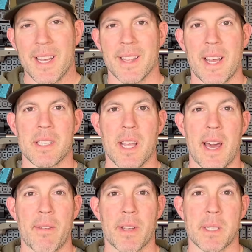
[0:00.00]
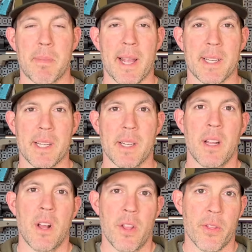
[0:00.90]
that's kind of expected.
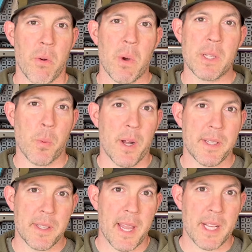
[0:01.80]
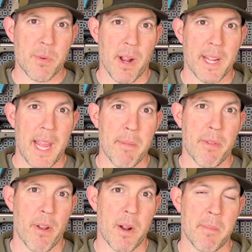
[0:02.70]
There was one stage where I came
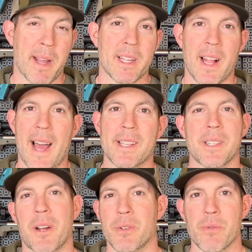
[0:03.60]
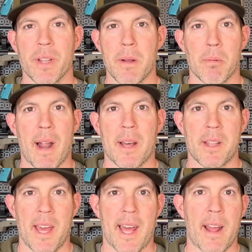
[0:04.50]
3rd in my class, and I was really proud
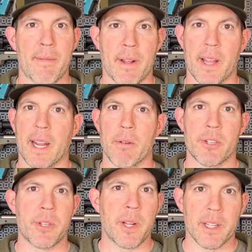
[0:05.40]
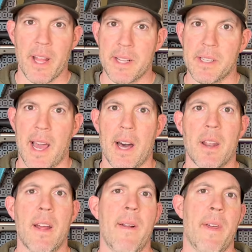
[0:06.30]
of that. I felt like I was shooting lights
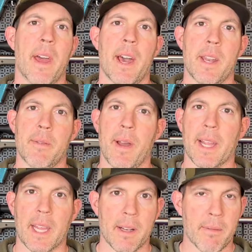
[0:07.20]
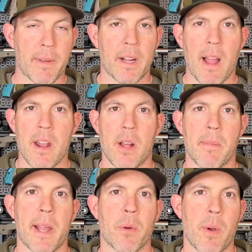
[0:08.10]
out, and if I can figure out all
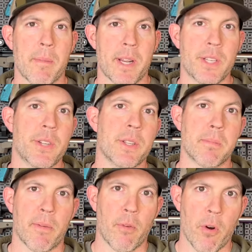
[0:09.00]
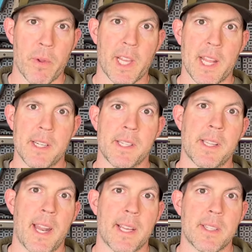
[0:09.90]
my equipment issues before we get into the
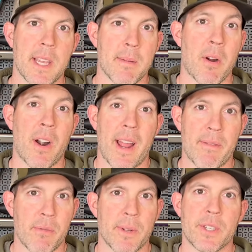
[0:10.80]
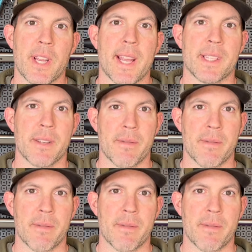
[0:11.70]
next DMR, I have a real chance of